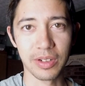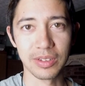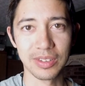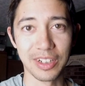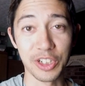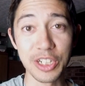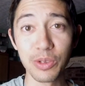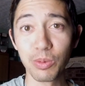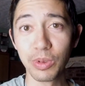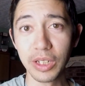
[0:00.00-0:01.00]
Now, she's
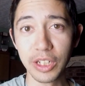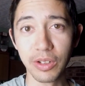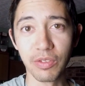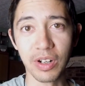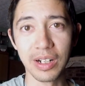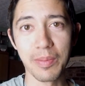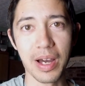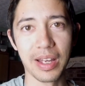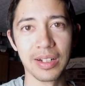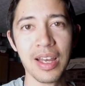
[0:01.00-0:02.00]
a really good friend of
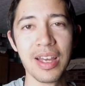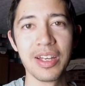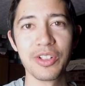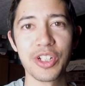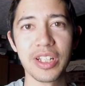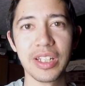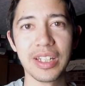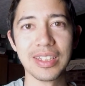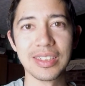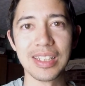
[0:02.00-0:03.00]
mine.
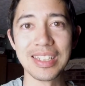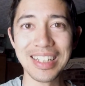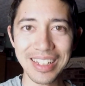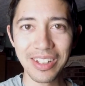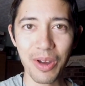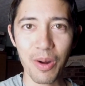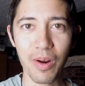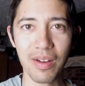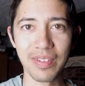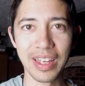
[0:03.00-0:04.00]
She is the
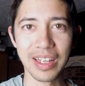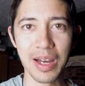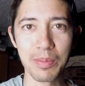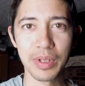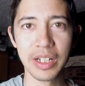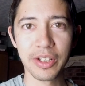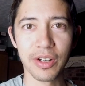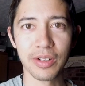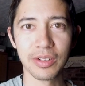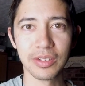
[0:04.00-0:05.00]
CEO of a company
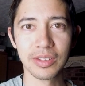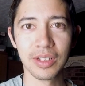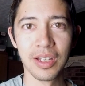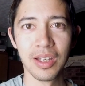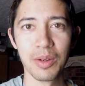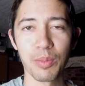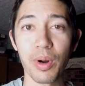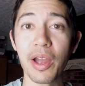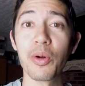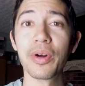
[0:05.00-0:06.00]
called
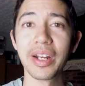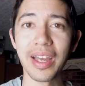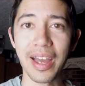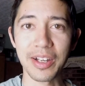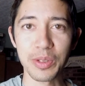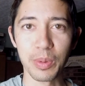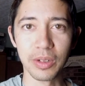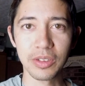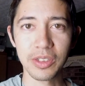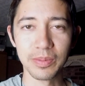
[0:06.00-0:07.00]
Priority
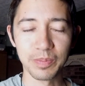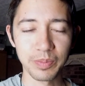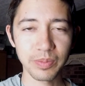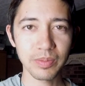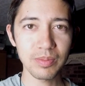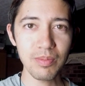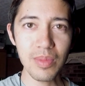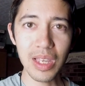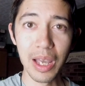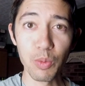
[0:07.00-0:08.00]
Experts,
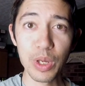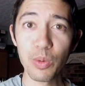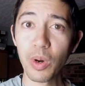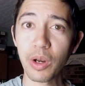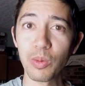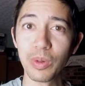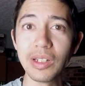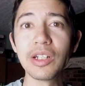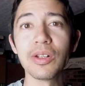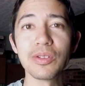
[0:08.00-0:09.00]
and we work
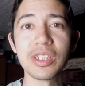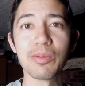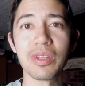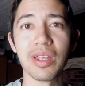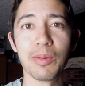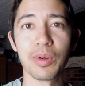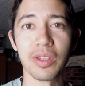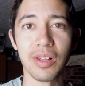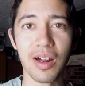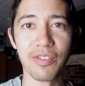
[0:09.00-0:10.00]
really closely with them with
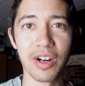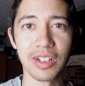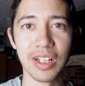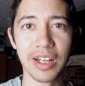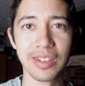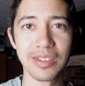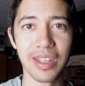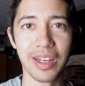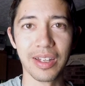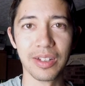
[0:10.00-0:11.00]
a lot of our clients.
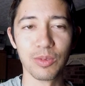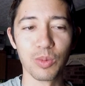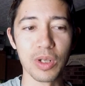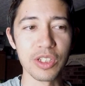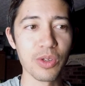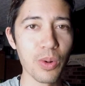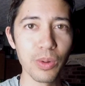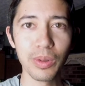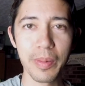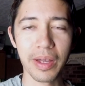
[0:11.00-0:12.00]
And what's
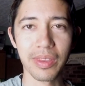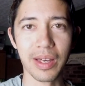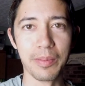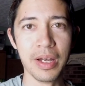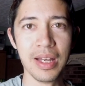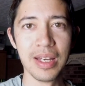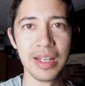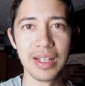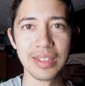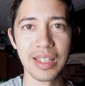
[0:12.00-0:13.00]
cool about
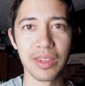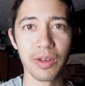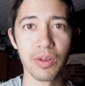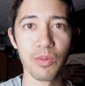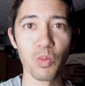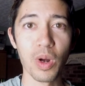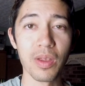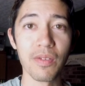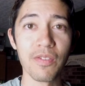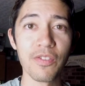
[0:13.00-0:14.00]
them is that they're one of
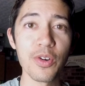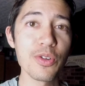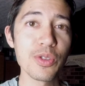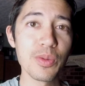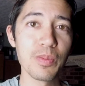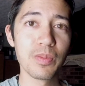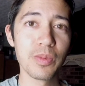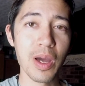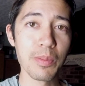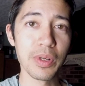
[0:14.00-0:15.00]
the first
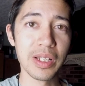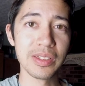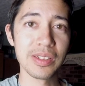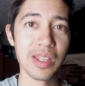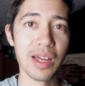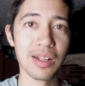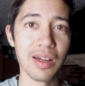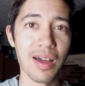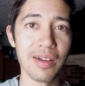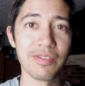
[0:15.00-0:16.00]
companies that
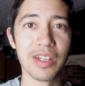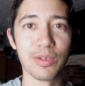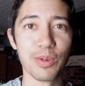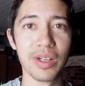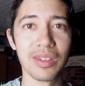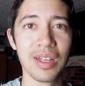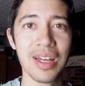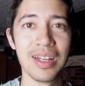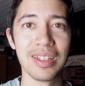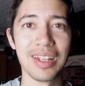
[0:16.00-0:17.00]
I've dealt with
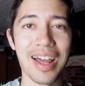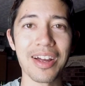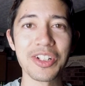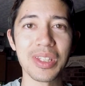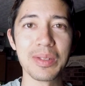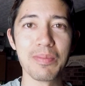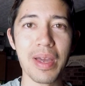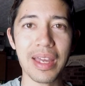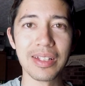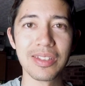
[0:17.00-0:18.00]
that actually
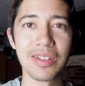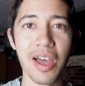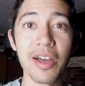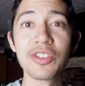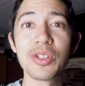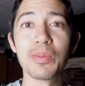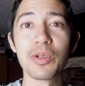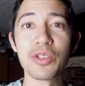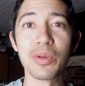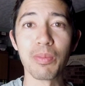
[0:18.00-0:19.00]
makes
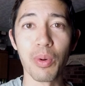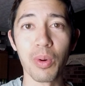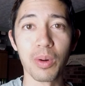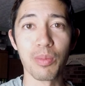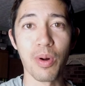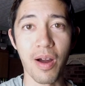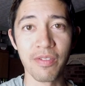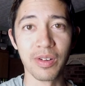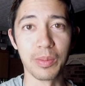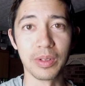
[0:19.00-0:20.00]
customer support
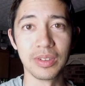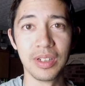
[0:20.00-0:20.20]
profitable.